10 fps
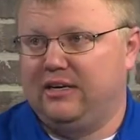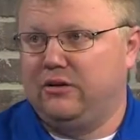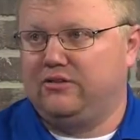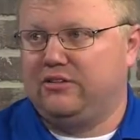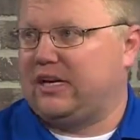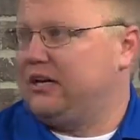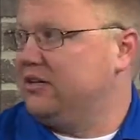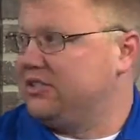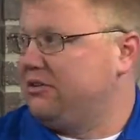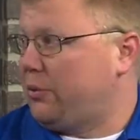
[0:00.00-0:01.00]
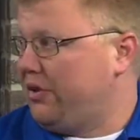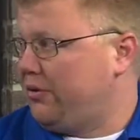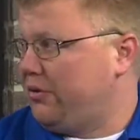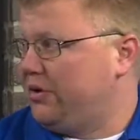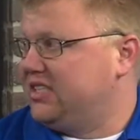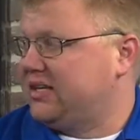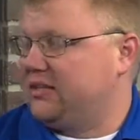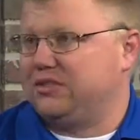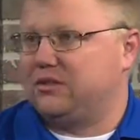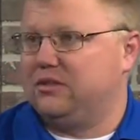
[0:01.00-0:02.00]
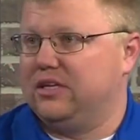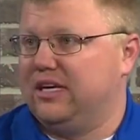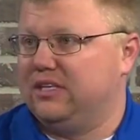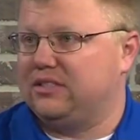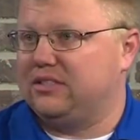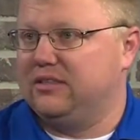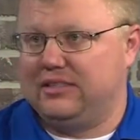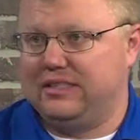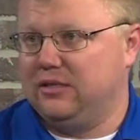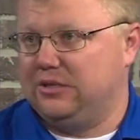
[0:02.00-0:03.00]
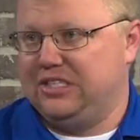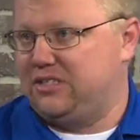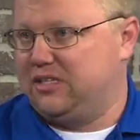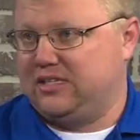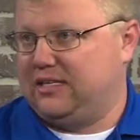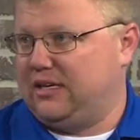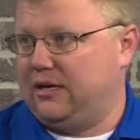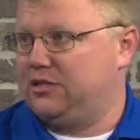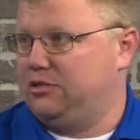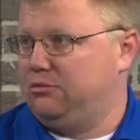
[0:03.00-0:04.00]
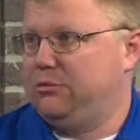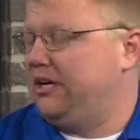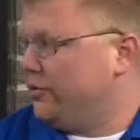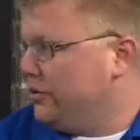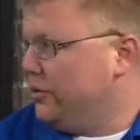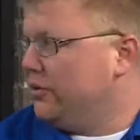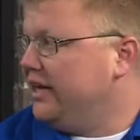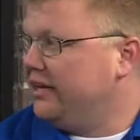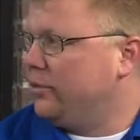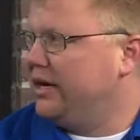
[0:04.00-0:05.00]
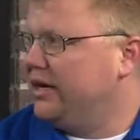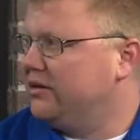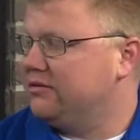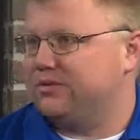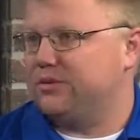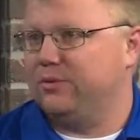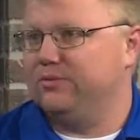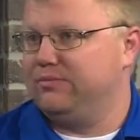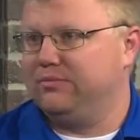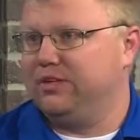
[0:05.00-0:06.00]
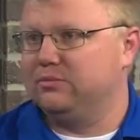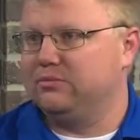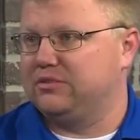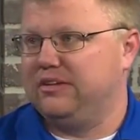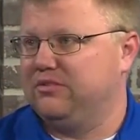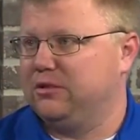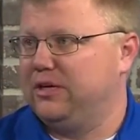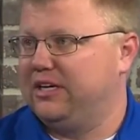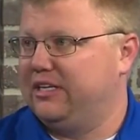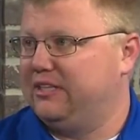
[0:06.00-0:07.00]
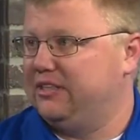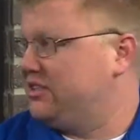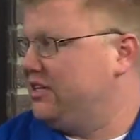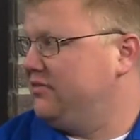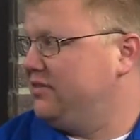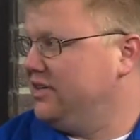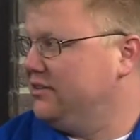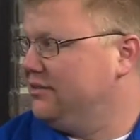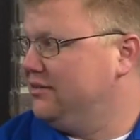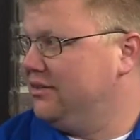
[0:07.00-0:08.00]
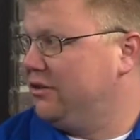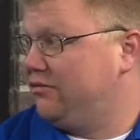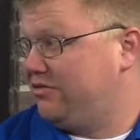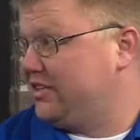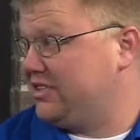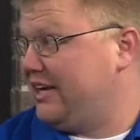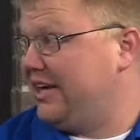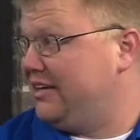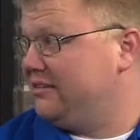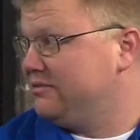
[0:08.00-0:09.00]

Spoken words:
If a tire is at 3/32 or less, the DOT says that tire shouldn't be on the road anyway. So, save your money and your safety and don't fix that.